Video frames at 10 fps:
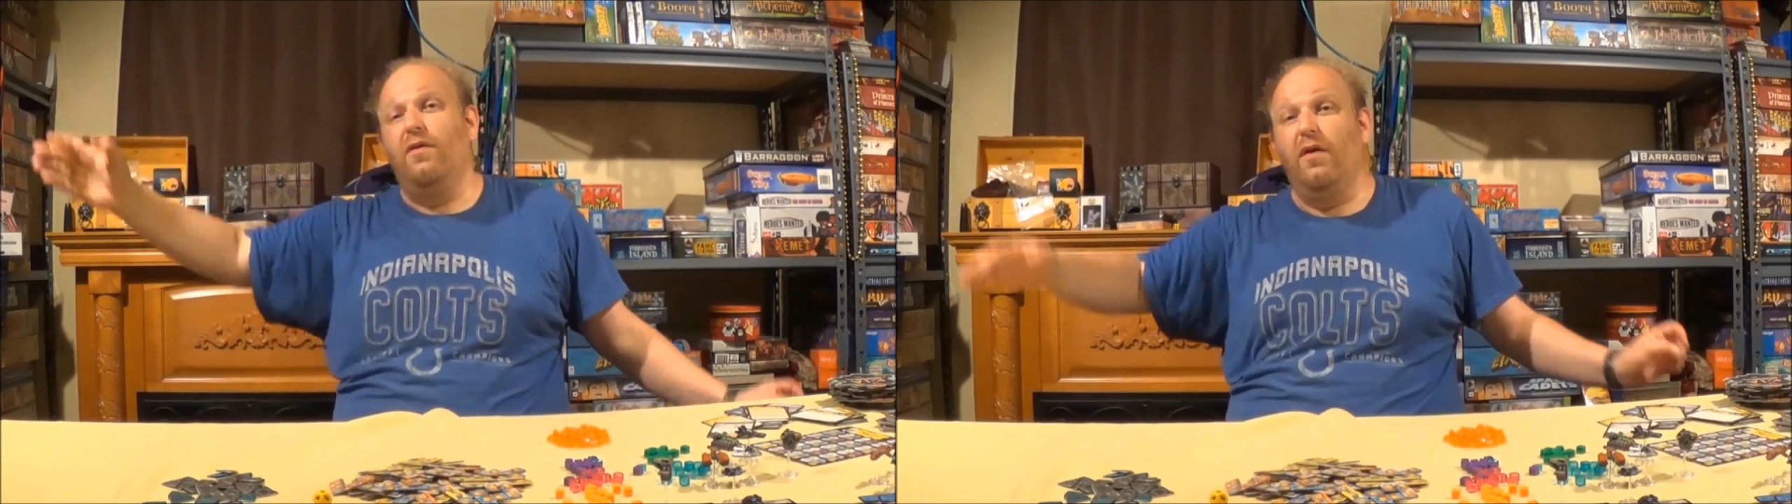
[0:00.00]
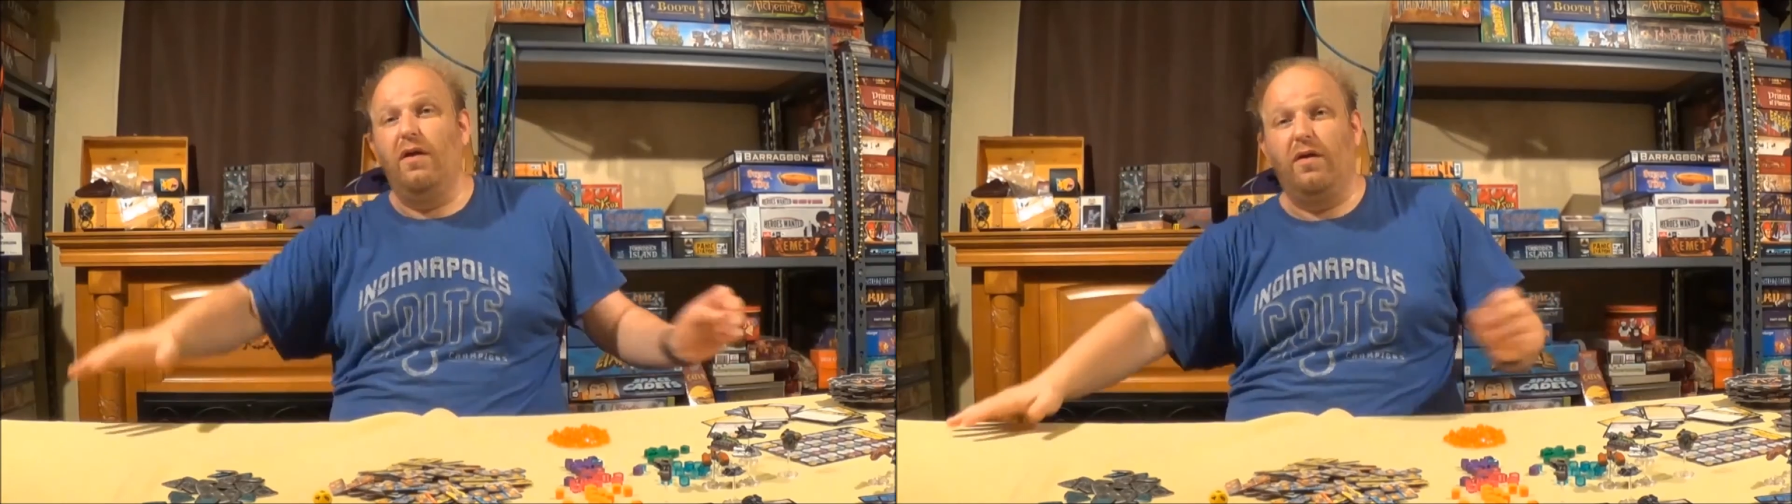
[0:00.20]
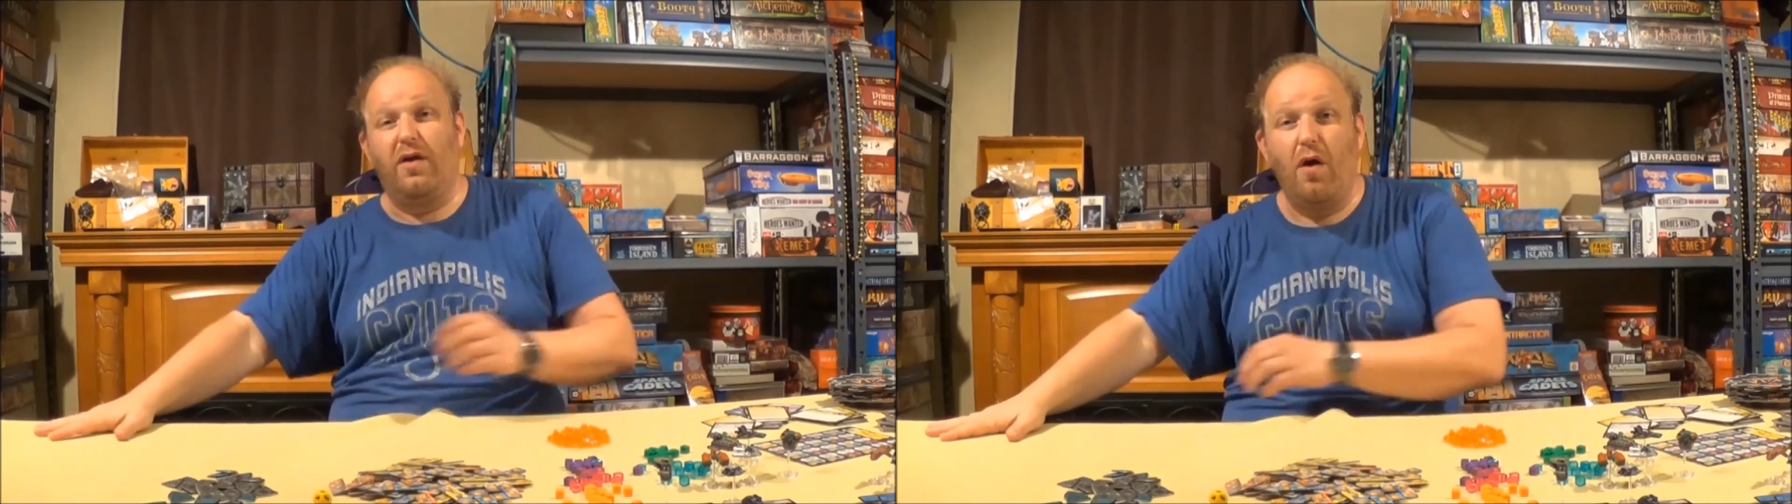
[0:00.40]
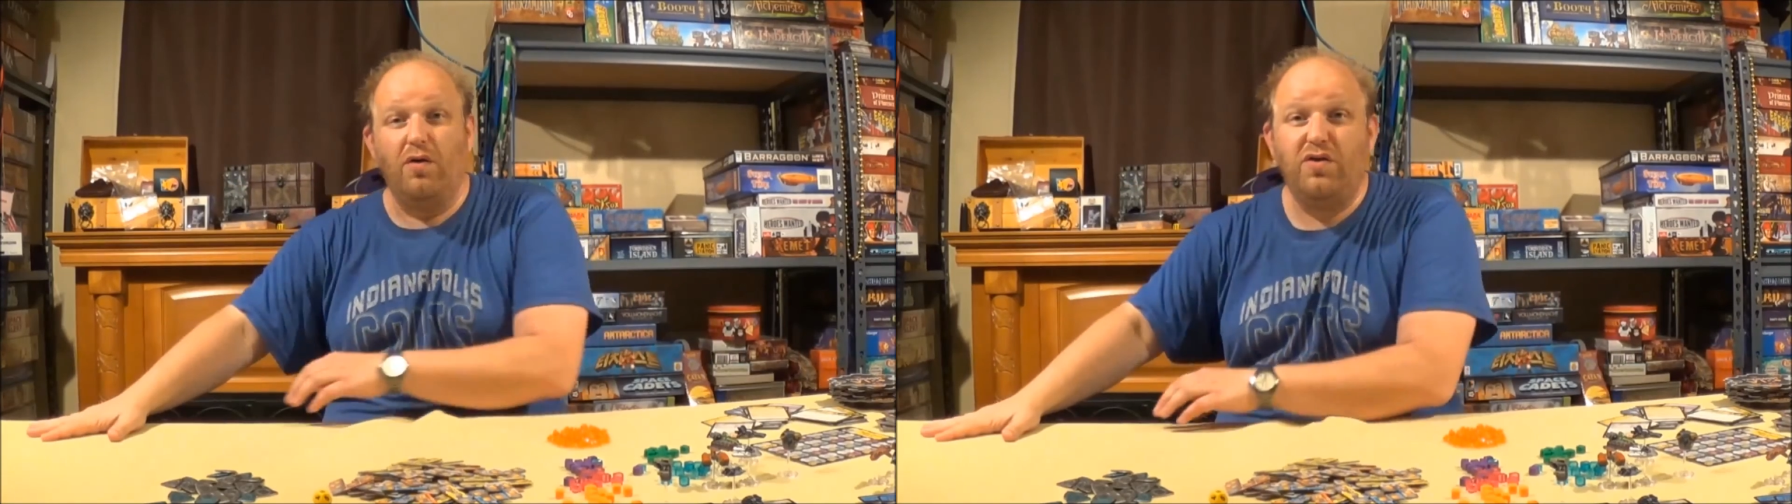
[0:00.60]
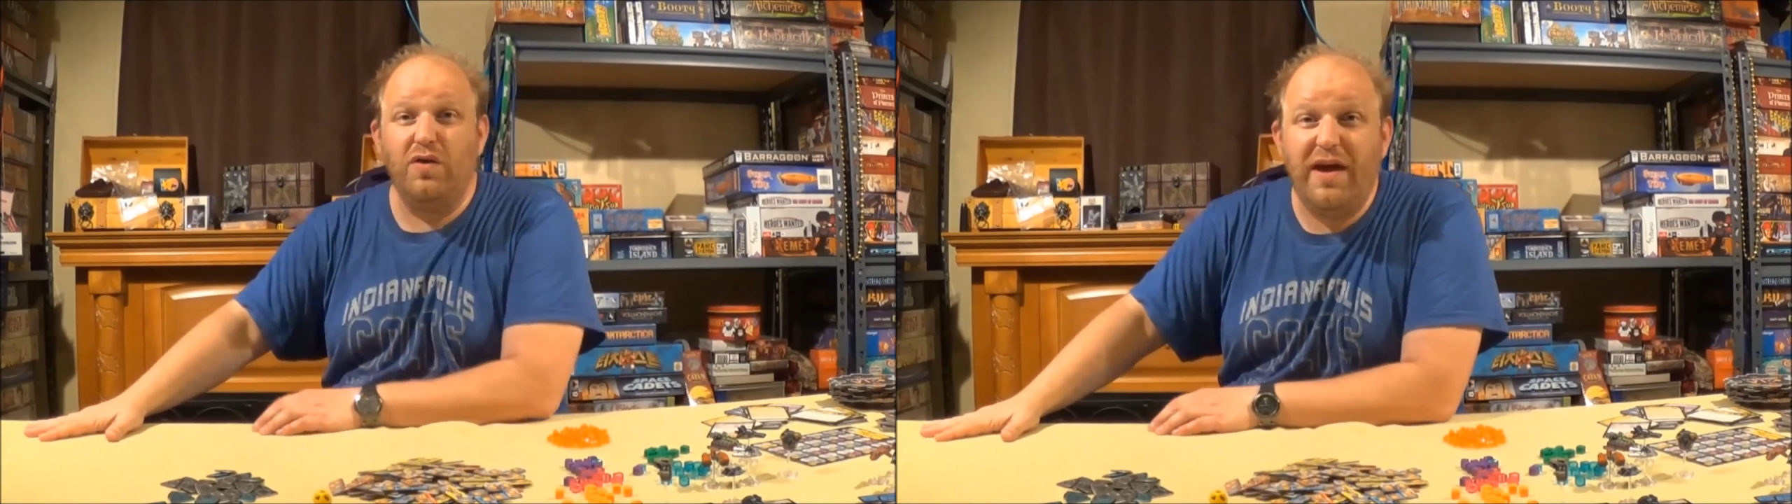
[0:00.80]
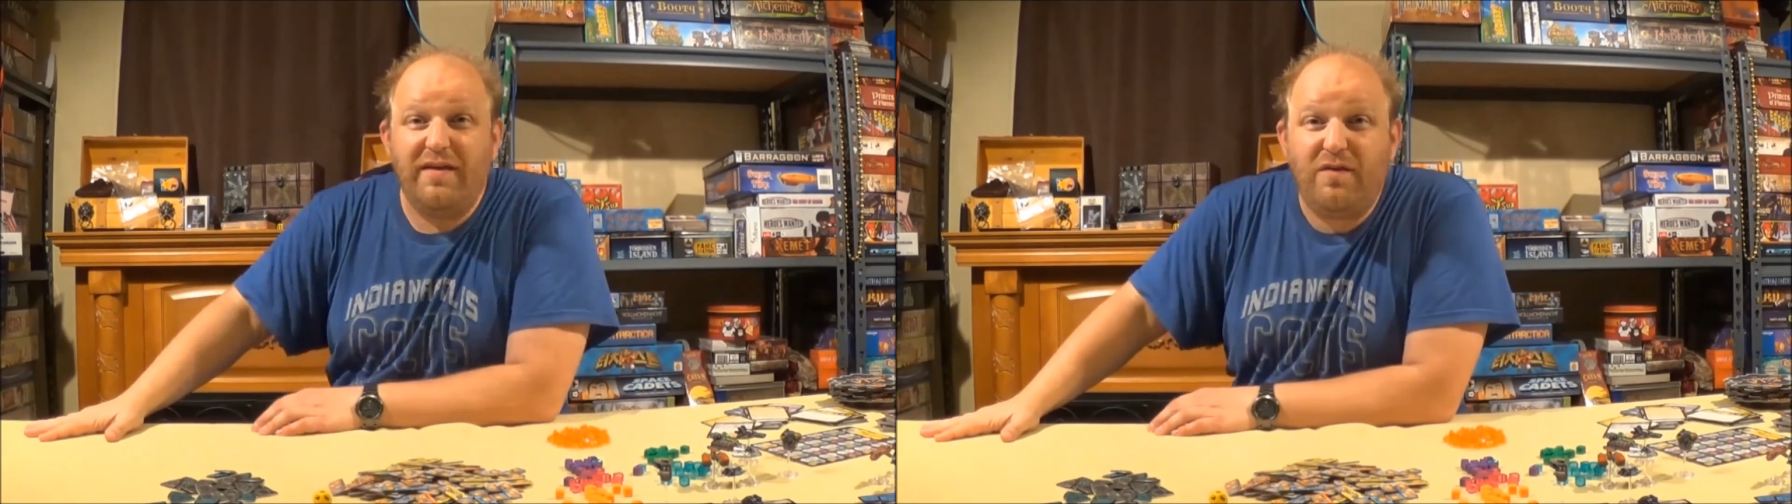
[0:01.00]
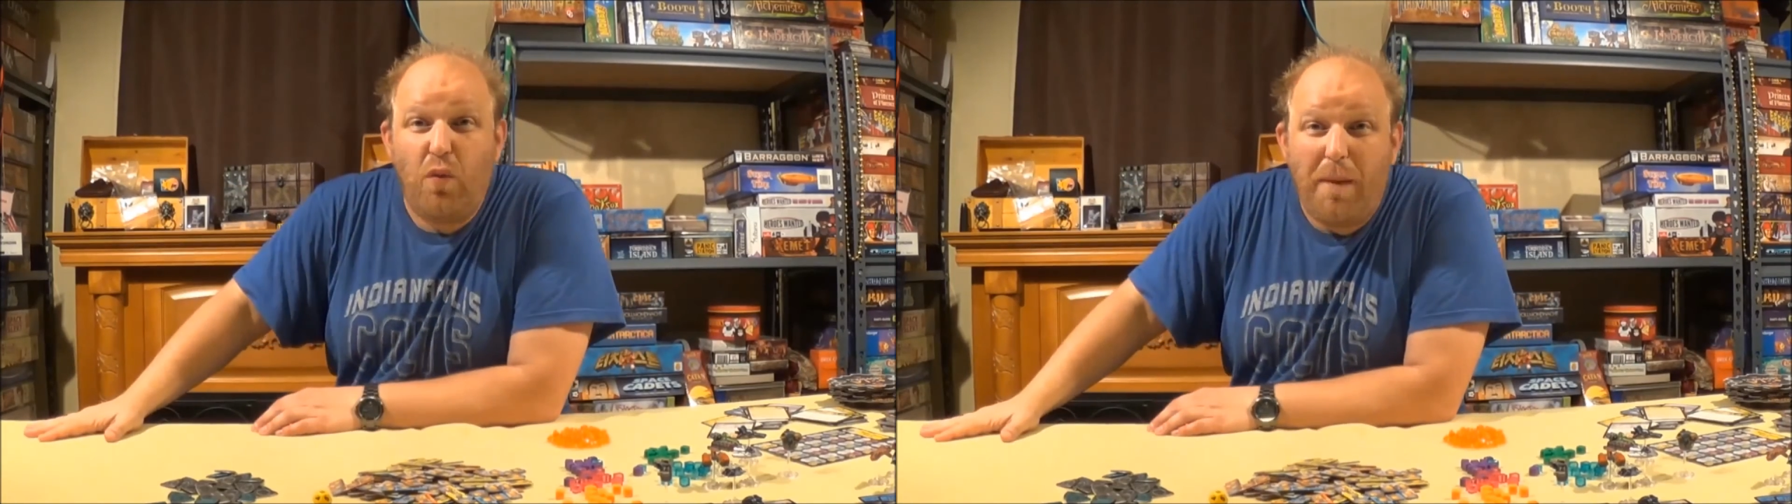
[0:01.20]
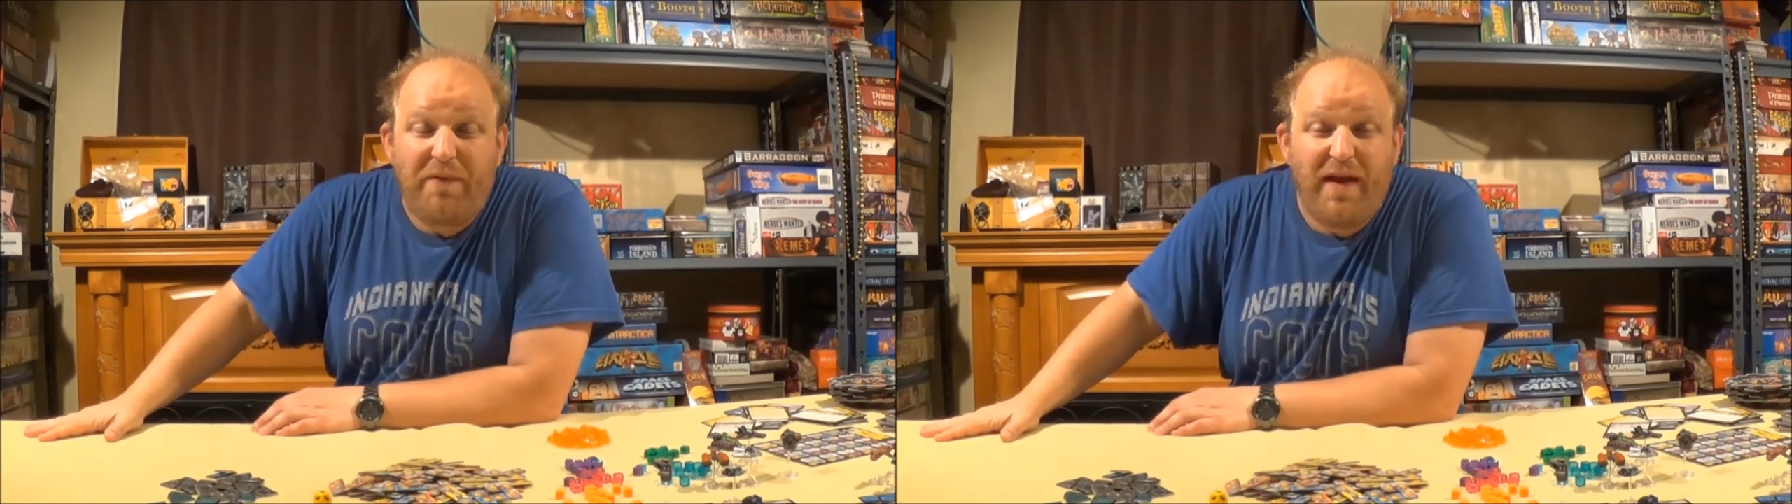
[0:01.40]
uh, go to his
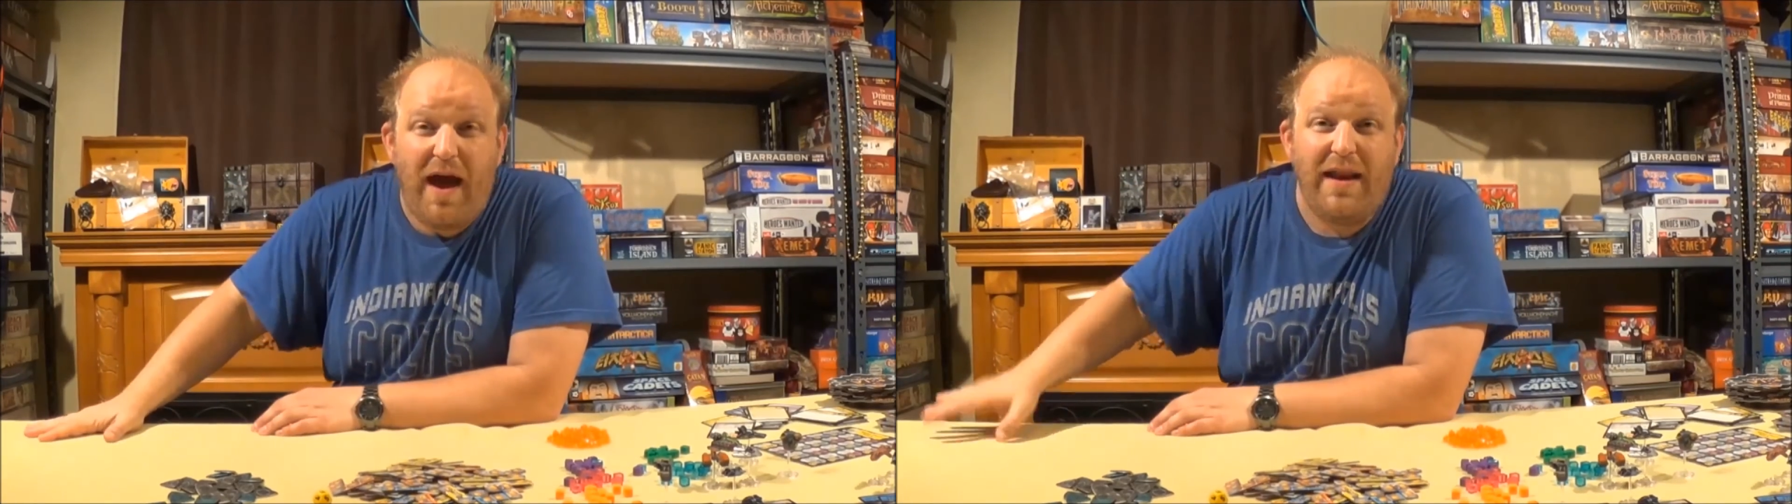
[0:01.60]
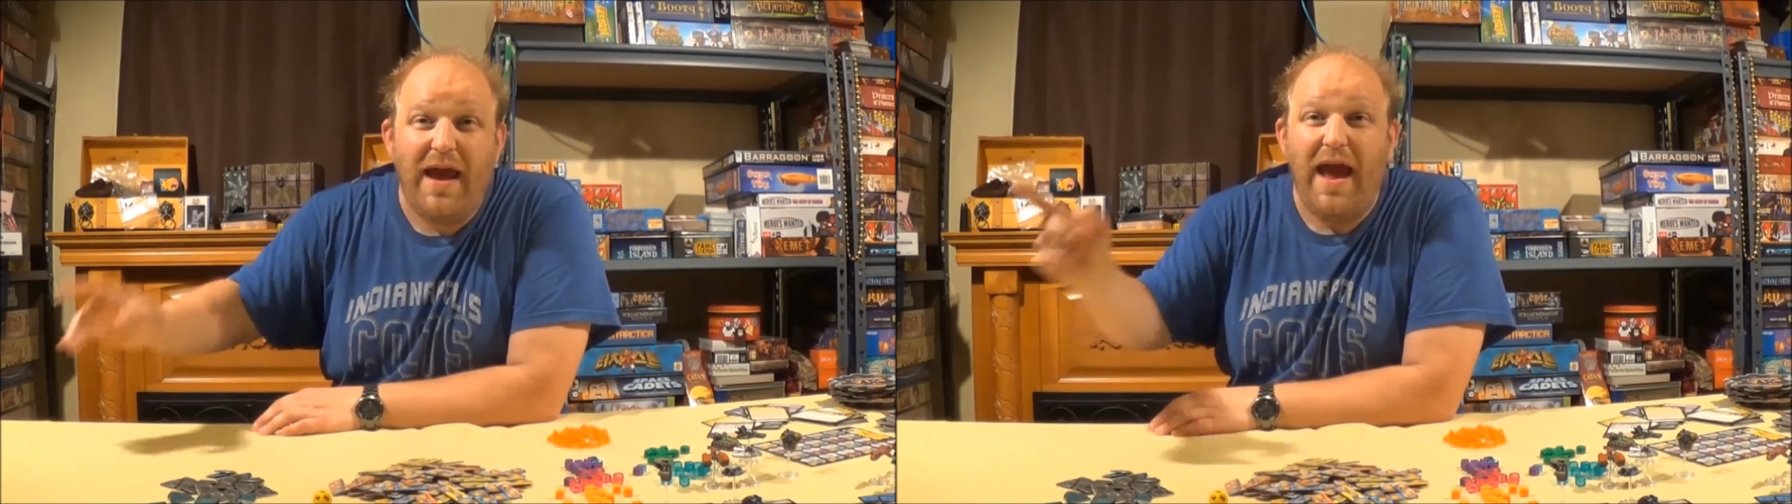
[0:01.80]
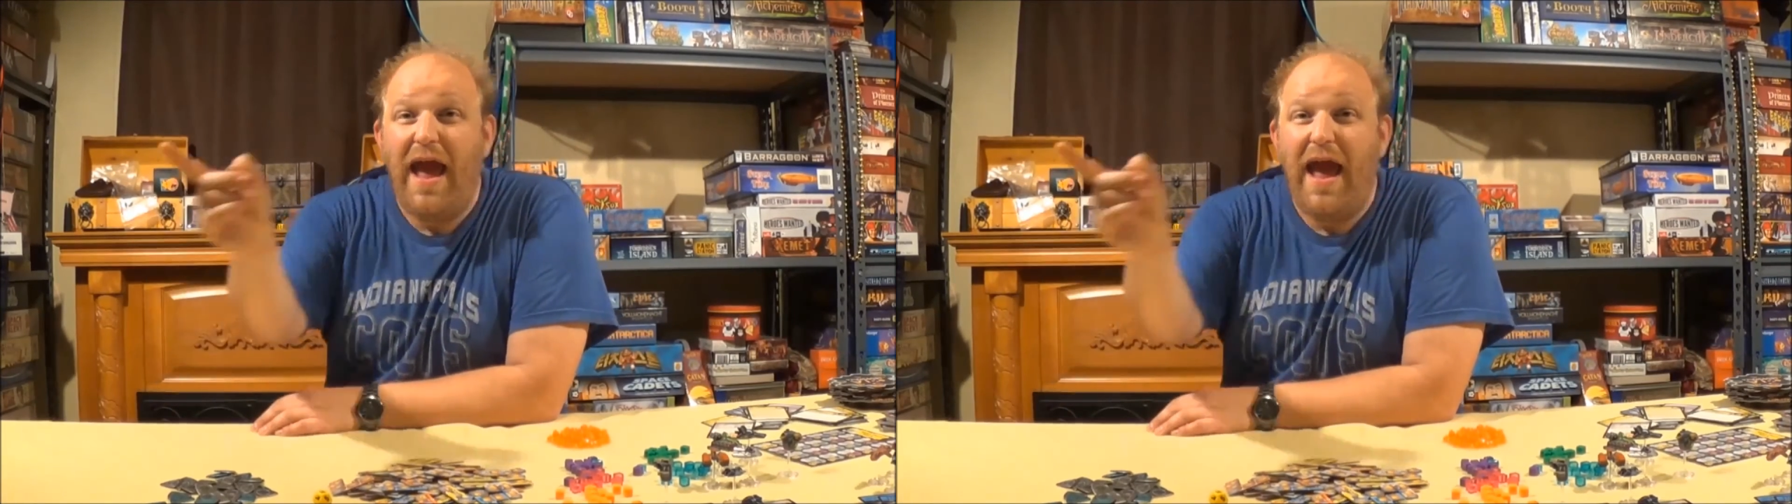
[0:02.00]
website